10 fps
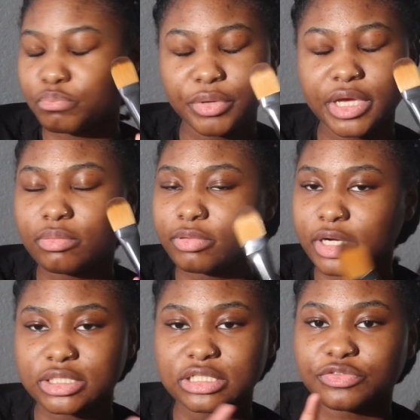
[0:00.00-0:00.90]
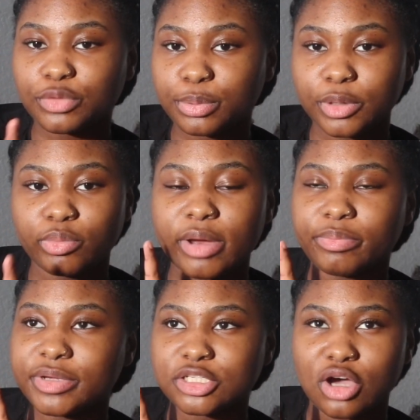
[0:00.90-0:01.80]
Big brushes for
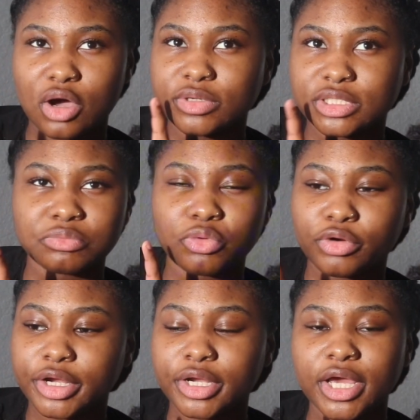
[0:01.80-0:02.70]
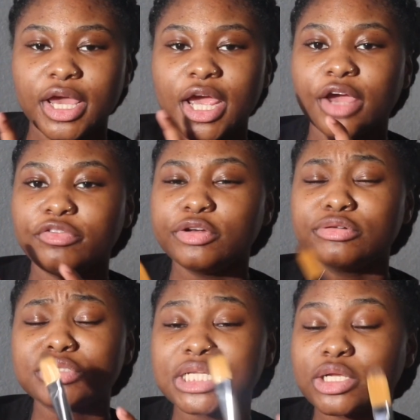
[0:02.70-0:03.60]
pre-prep is always important. If you
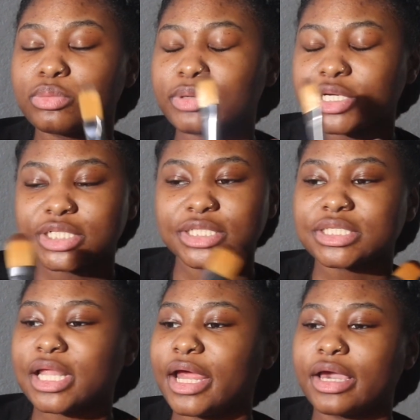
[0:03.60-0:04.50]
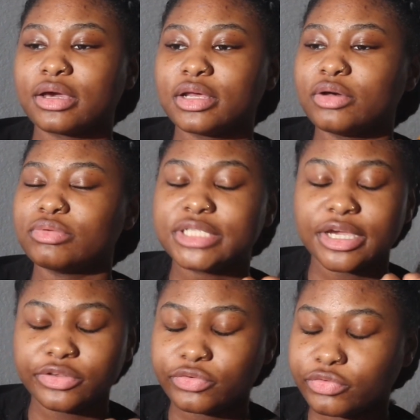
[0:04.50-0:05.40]
use little brushes, like, it will
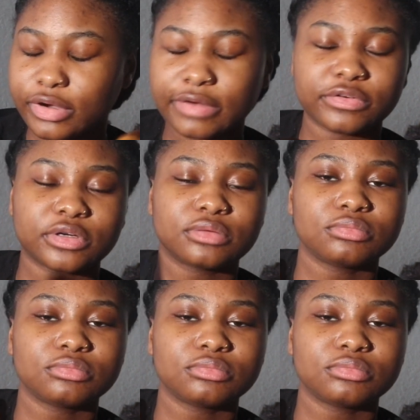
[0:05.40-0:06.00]
take you forever.